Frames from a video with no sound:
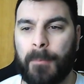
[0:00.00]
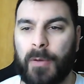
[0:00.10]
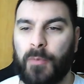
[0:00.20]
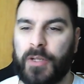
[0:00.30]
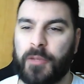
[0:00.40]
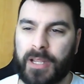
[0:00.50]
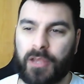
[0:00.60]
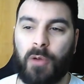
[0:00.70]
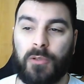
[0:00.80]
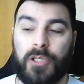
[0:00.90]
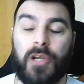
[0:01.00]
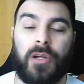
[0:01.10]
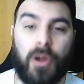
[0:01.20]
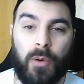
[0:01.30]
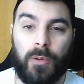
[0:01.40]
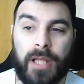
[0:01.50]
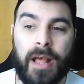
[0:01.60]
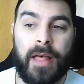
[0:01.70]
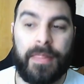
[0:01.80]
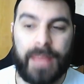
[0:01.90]
But when you make your own gold,
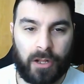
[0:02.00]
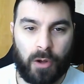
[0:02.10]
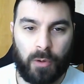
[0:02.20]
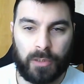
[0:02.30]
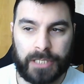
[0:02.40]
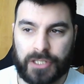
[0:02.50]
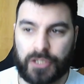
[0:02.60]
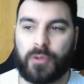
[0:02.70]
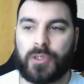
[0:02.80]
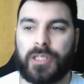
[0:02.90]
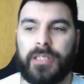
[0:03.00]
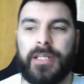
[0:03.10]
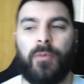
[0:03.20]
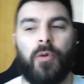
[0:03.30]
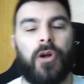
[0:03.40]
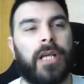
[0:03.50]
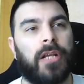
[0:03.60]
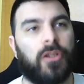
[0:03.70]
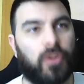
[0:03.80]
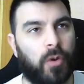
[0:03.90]
that gold is usually
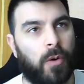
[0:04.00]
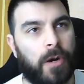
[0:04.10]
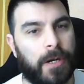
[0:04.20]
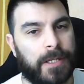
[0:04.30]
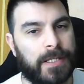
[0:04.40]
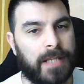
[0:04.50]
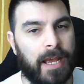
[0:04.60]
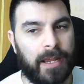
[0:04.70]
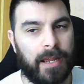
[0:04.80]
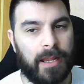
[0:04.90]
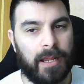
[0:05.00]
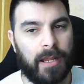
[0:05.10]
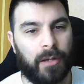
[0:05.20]
working towards a